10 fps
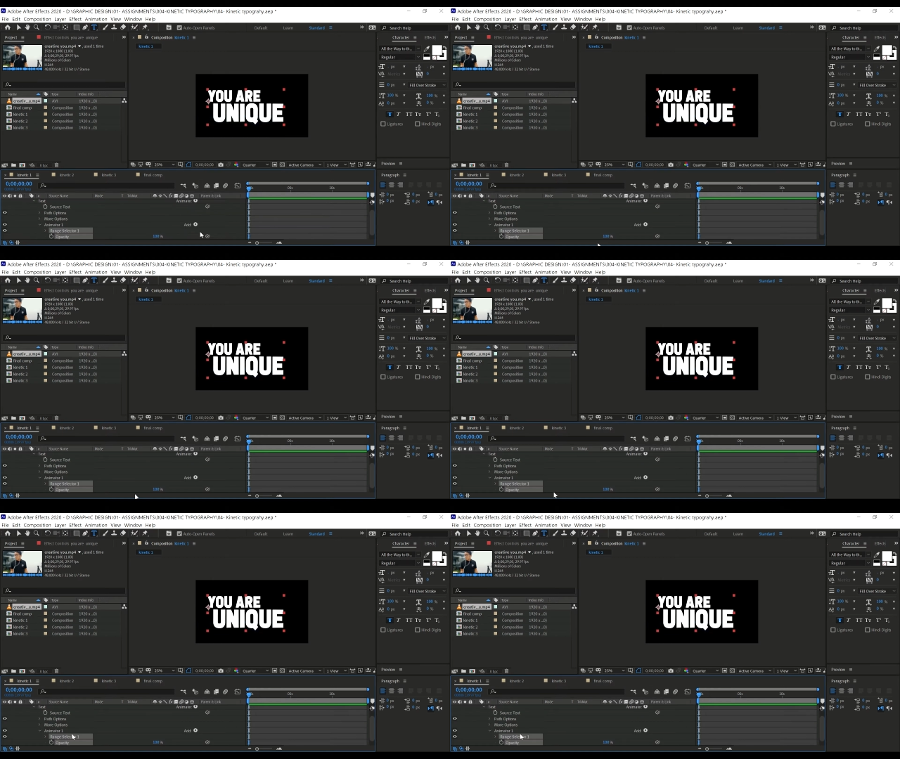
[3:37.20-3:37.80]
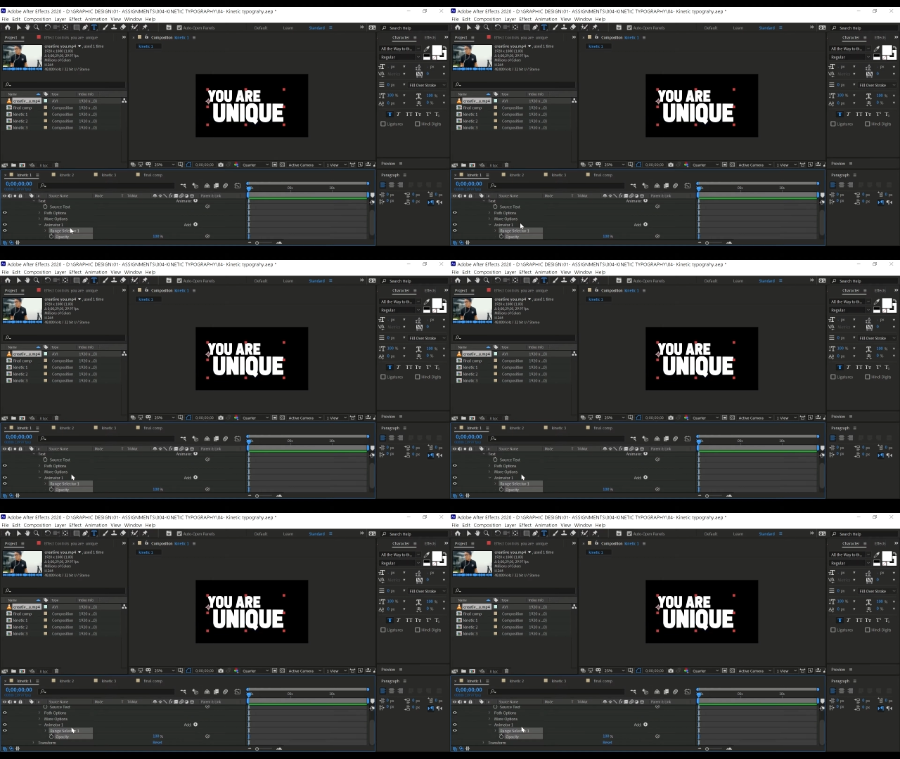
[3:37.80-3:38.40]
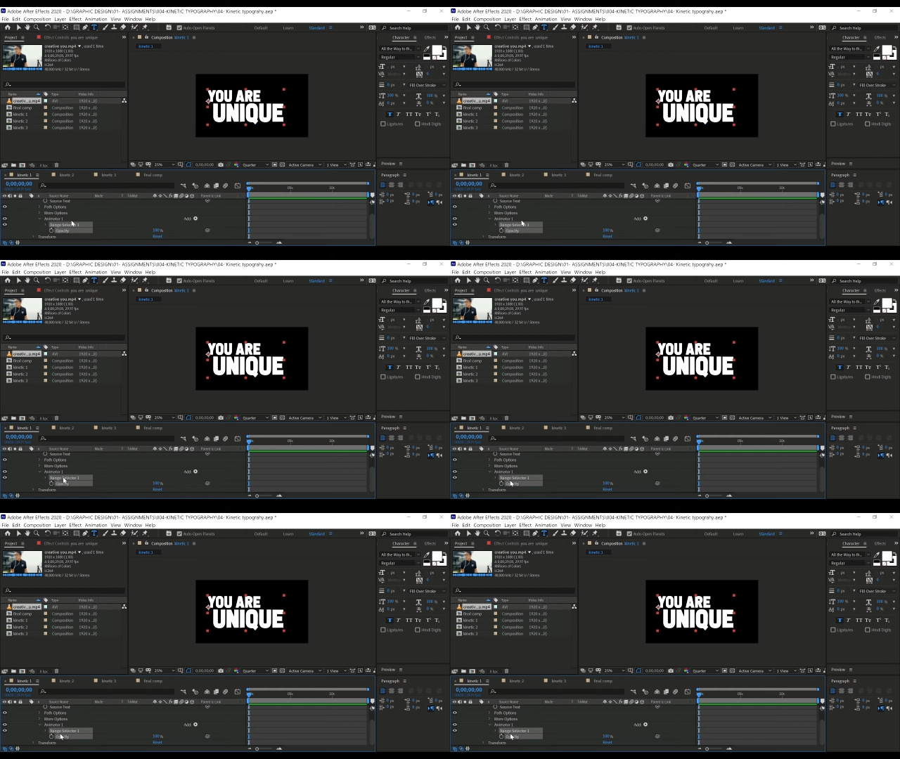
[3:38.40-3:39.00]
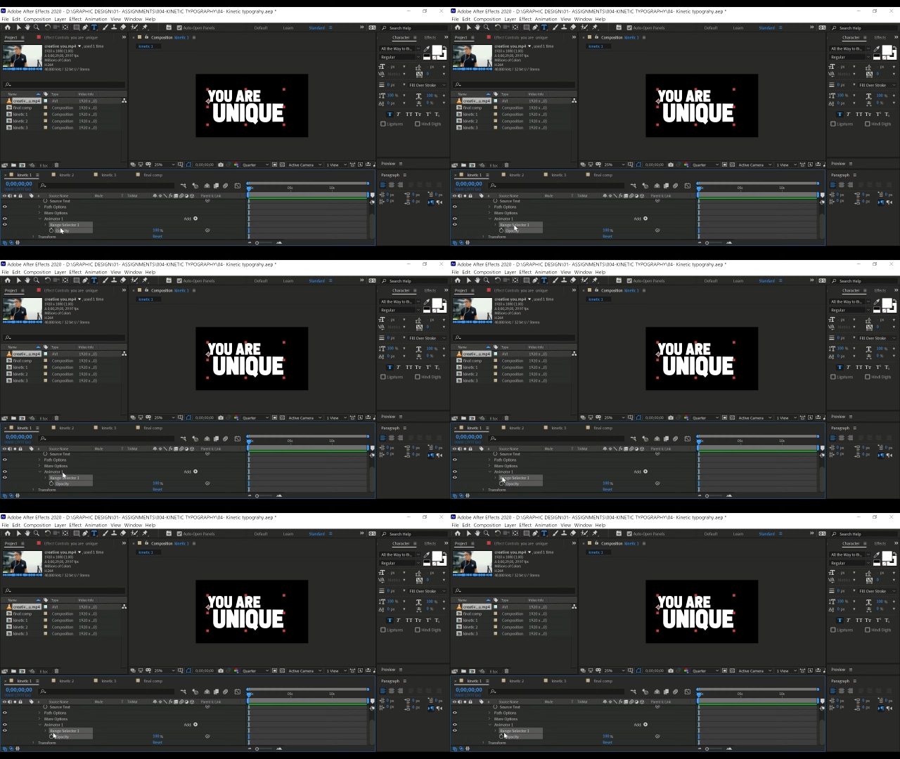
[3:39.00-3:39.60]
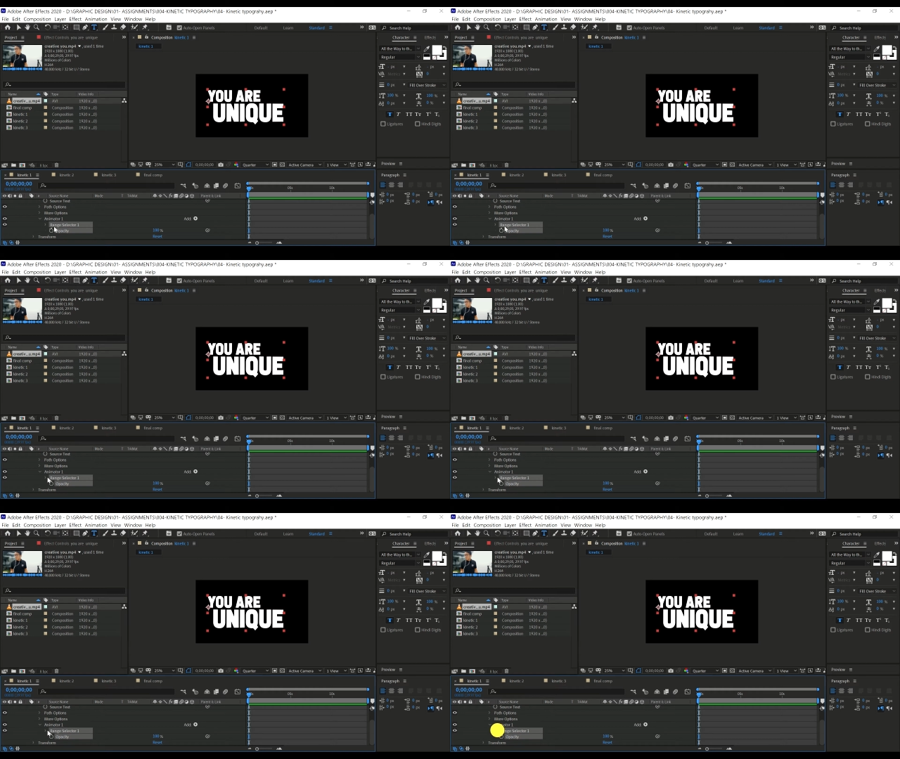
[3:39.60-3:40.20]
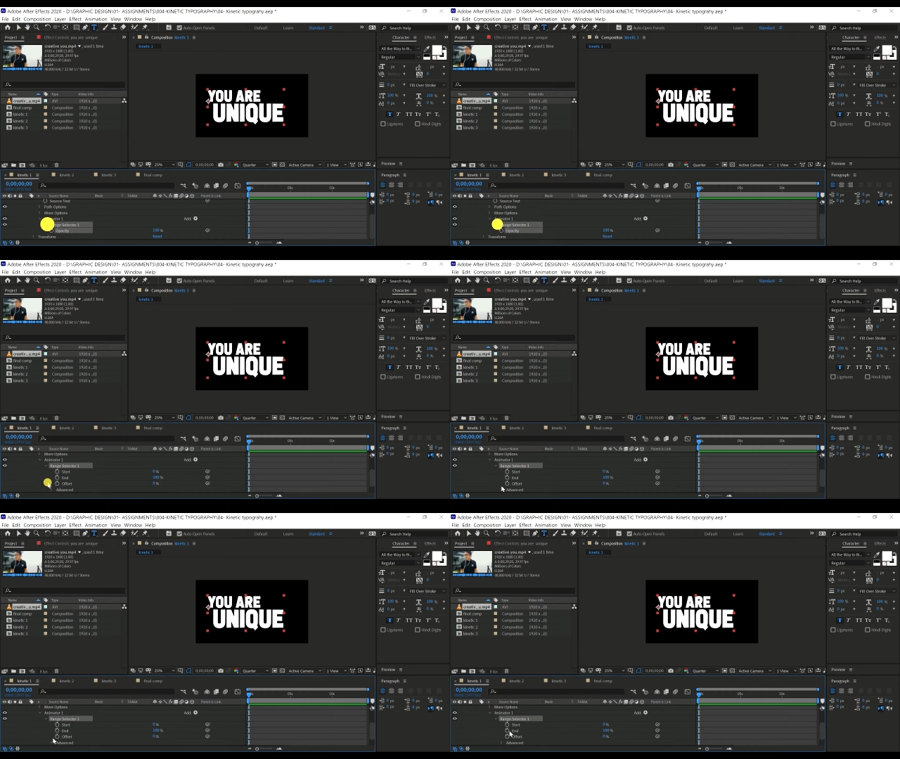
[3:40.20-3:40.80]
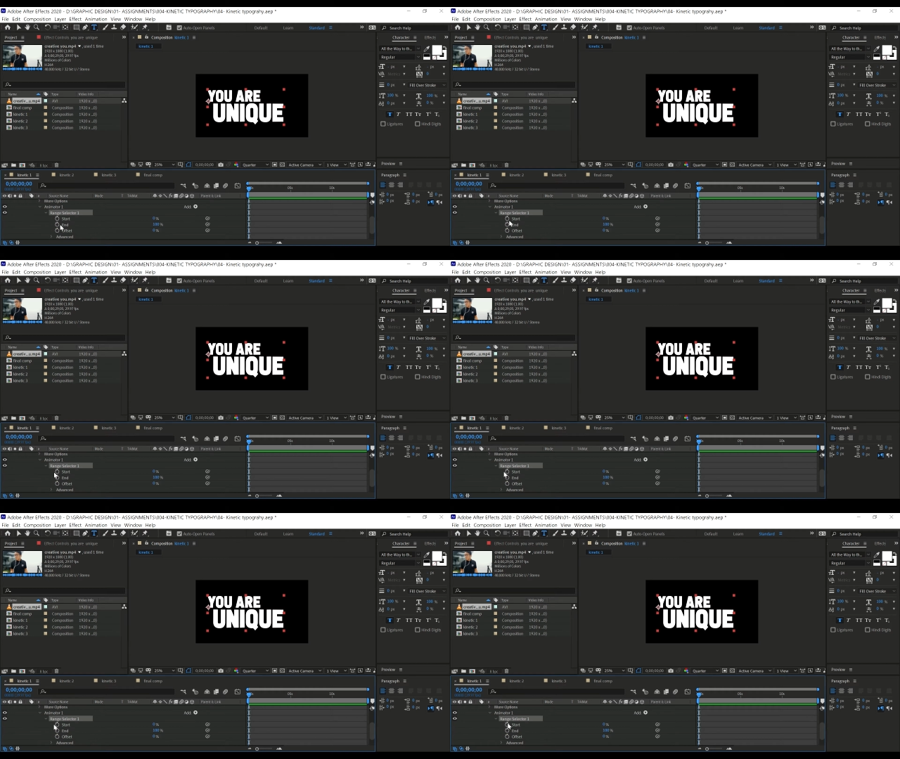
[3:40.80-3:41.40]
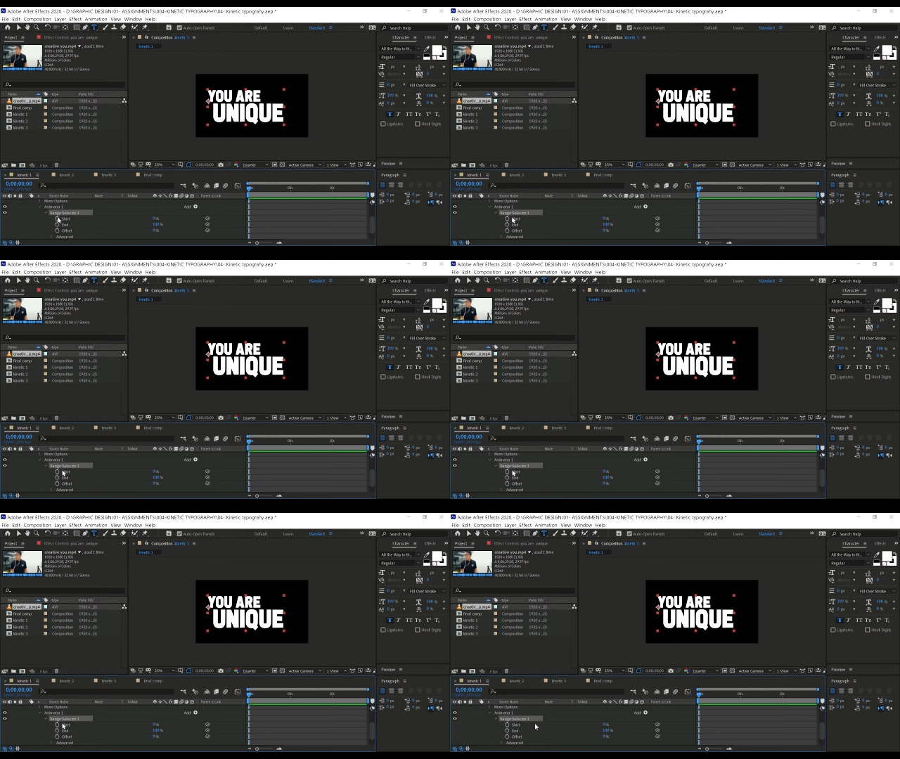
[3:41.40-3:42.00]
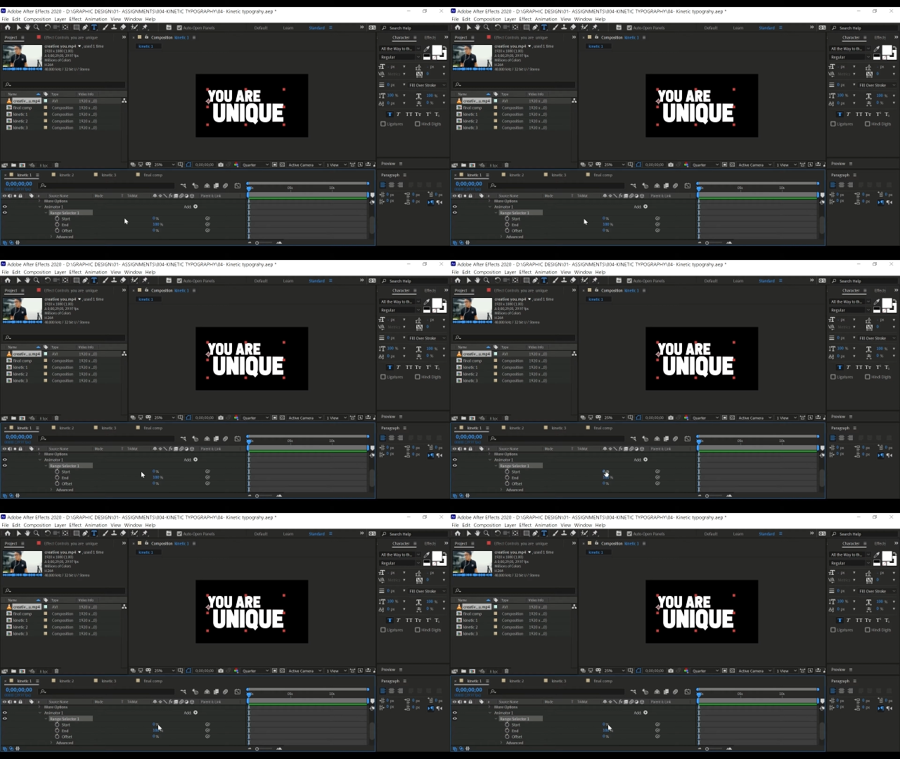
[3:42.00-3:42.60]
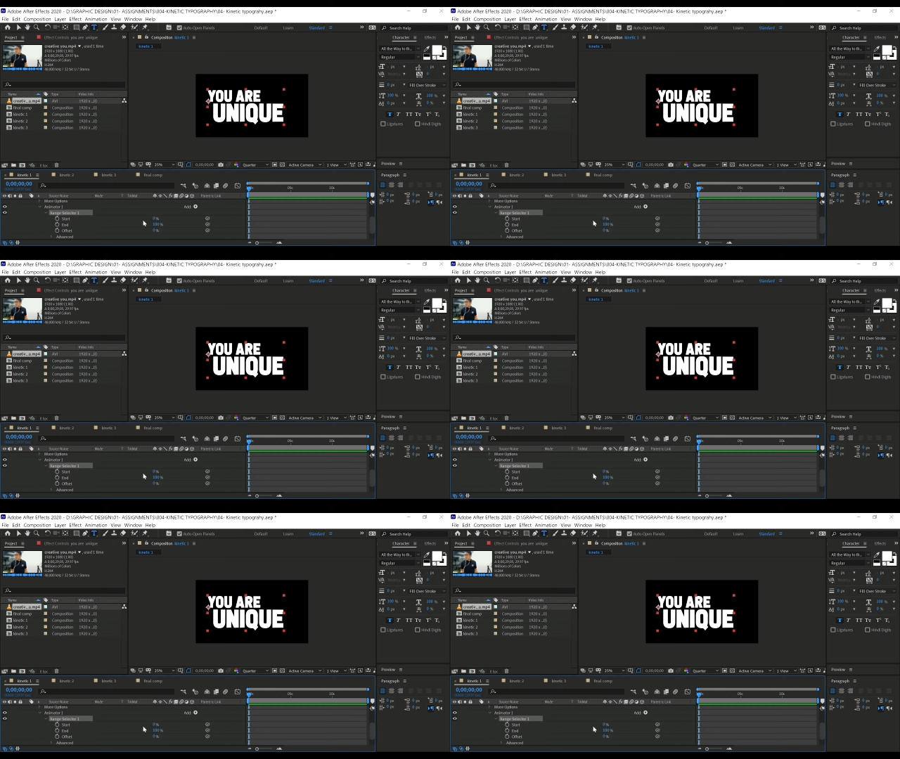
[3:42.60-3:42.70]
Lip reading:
(no speaker visible)